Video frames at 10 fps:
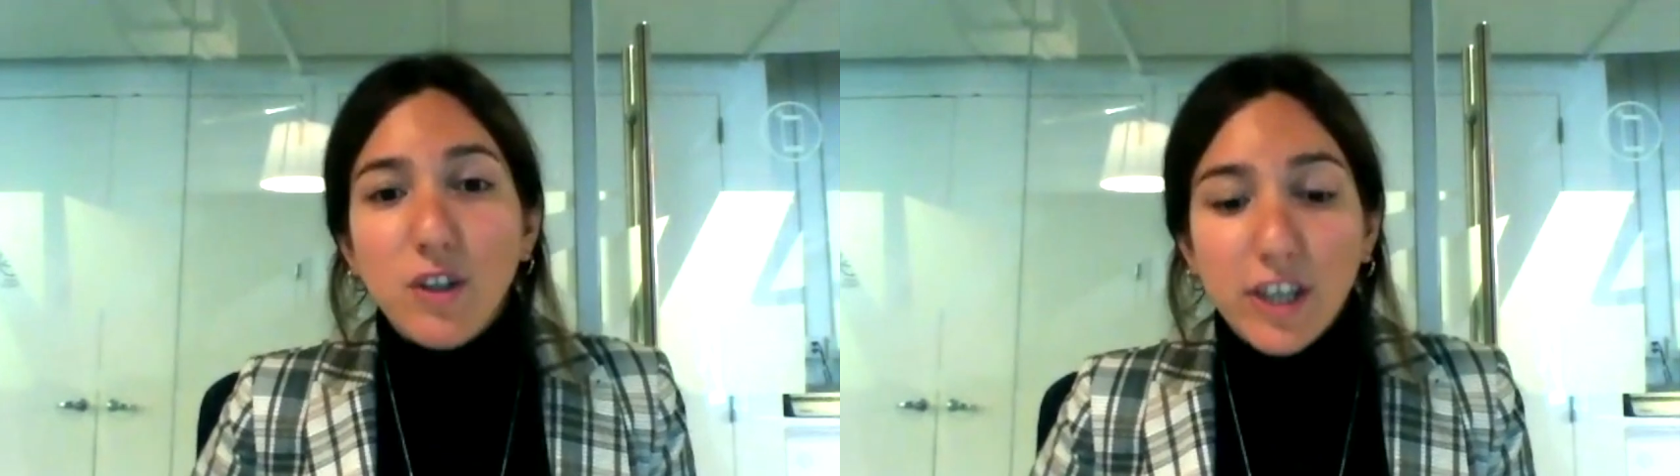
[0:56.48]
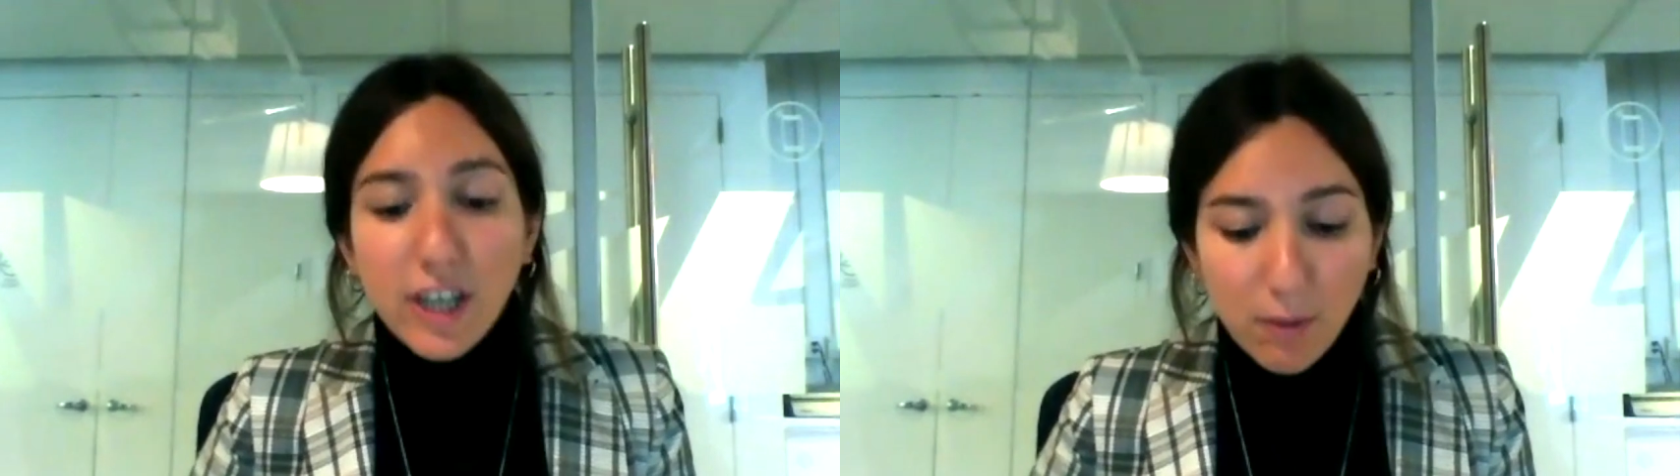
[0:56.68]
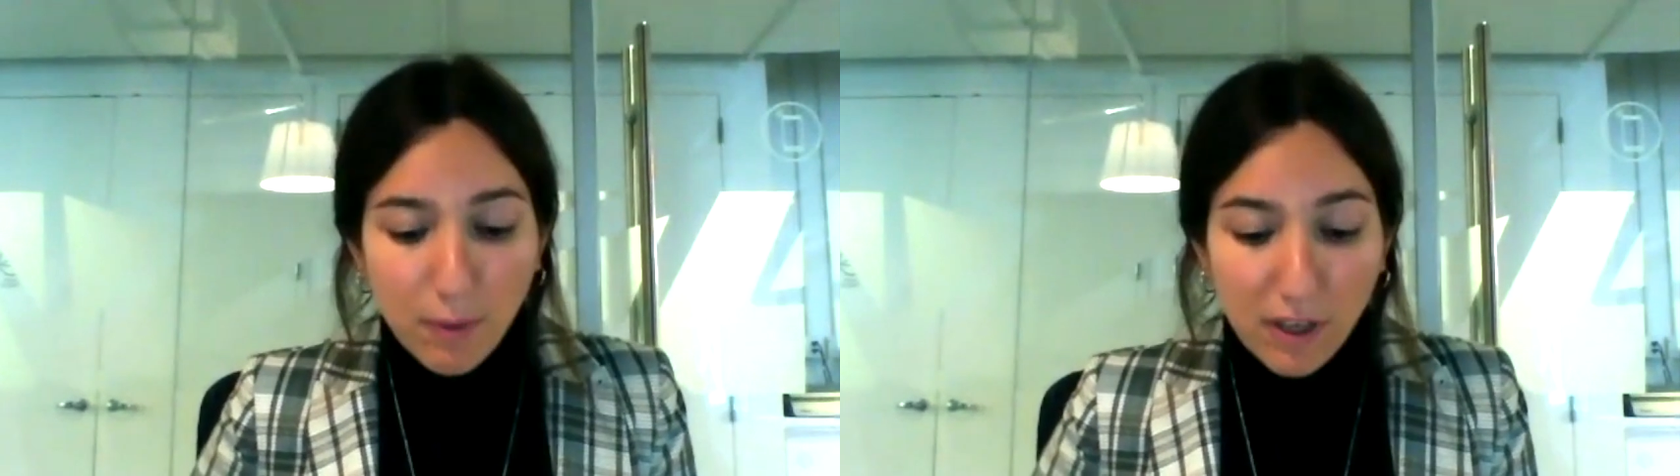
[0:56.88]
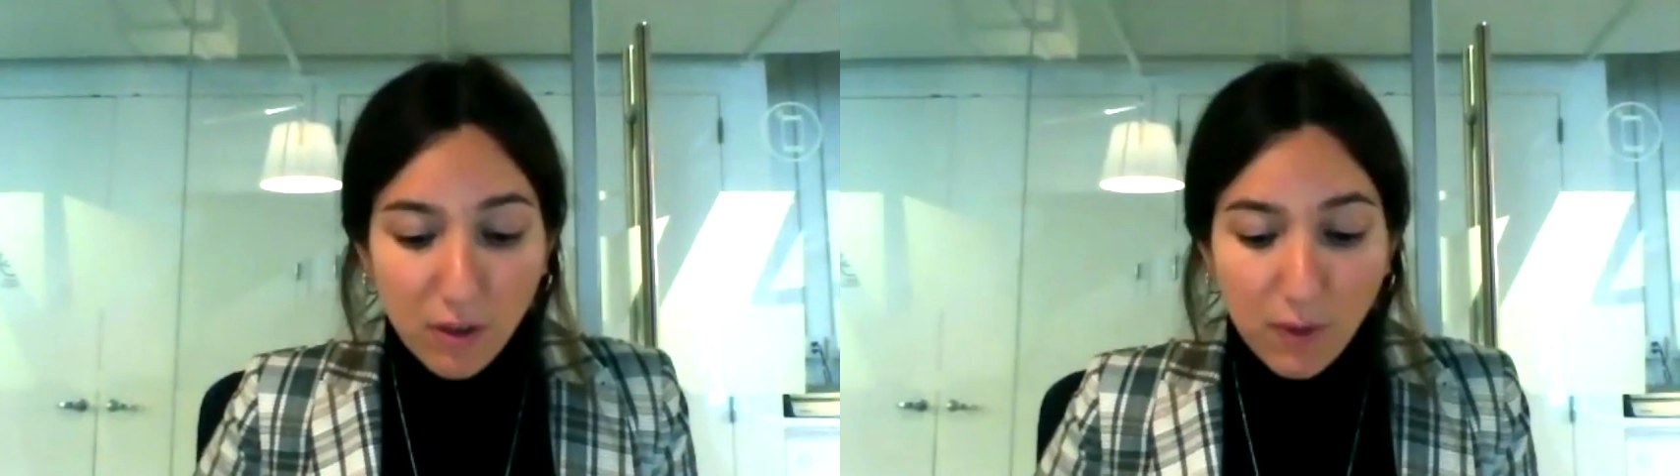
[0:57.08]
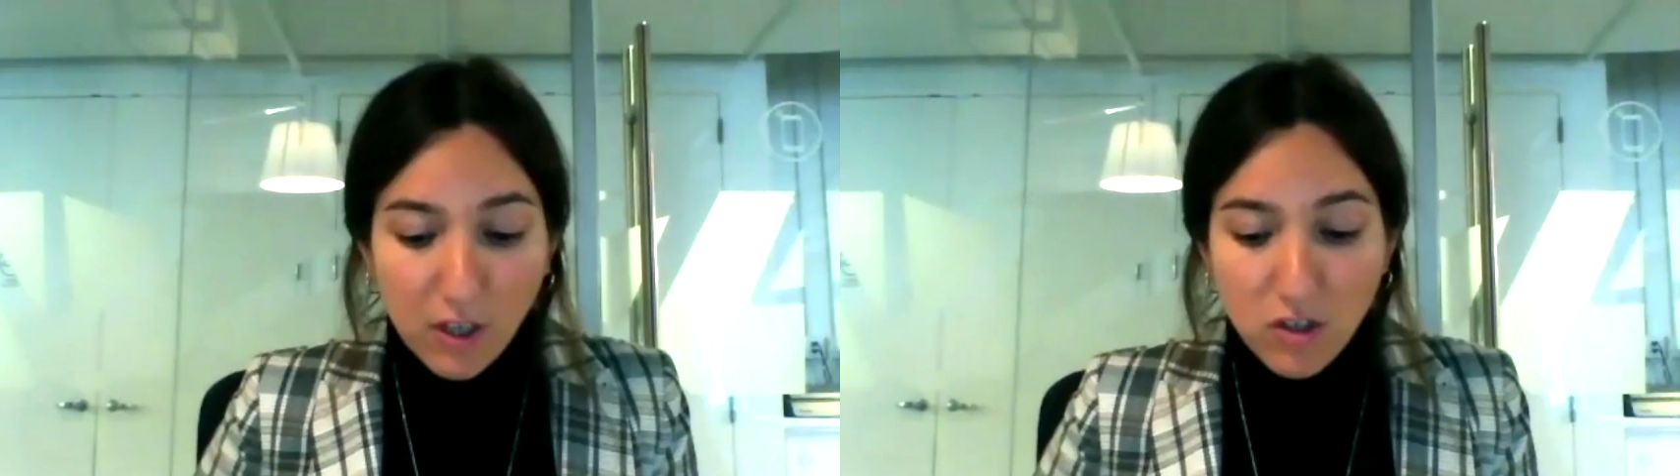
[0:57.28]
a look at the
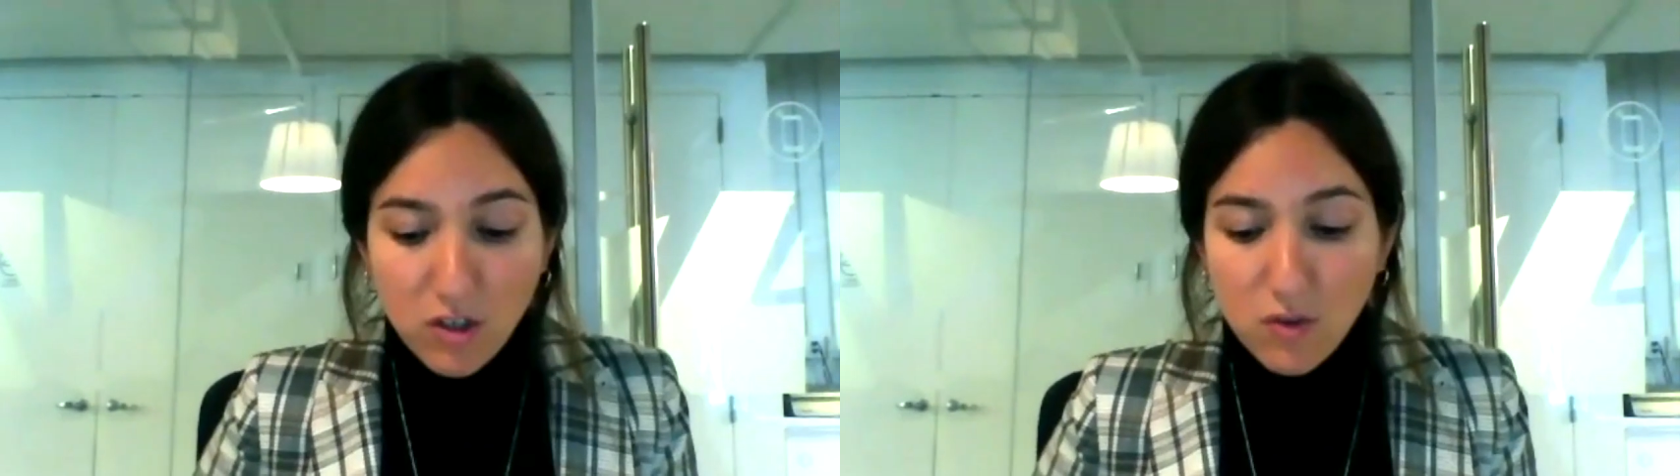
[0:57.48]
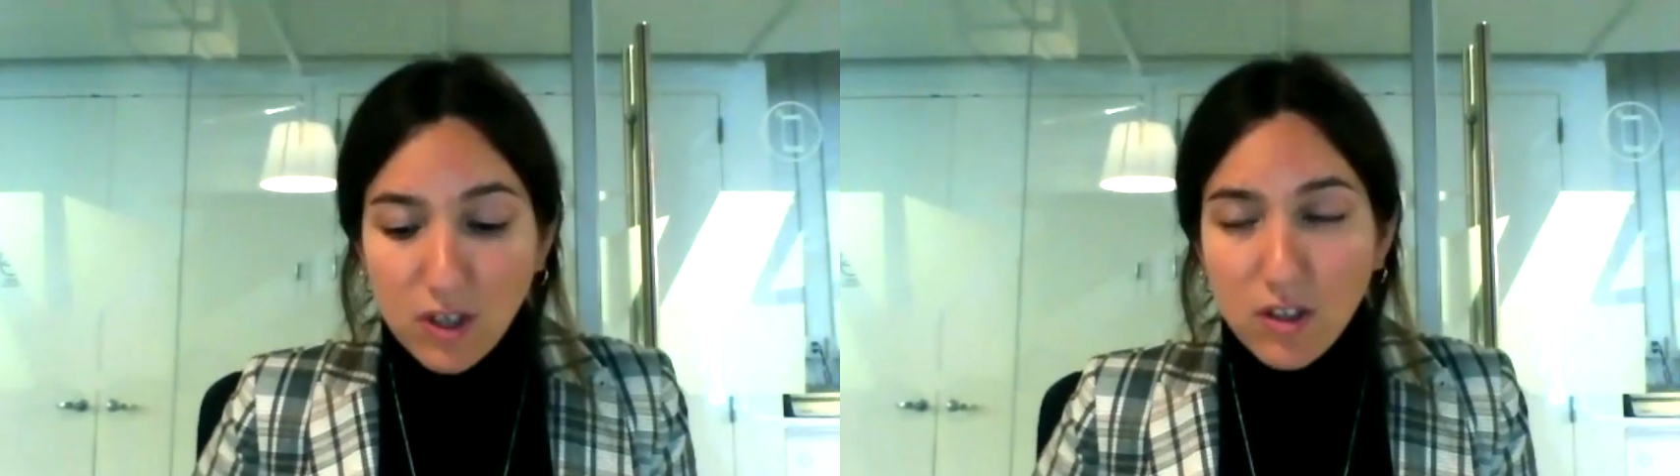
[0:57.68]
P3 industry,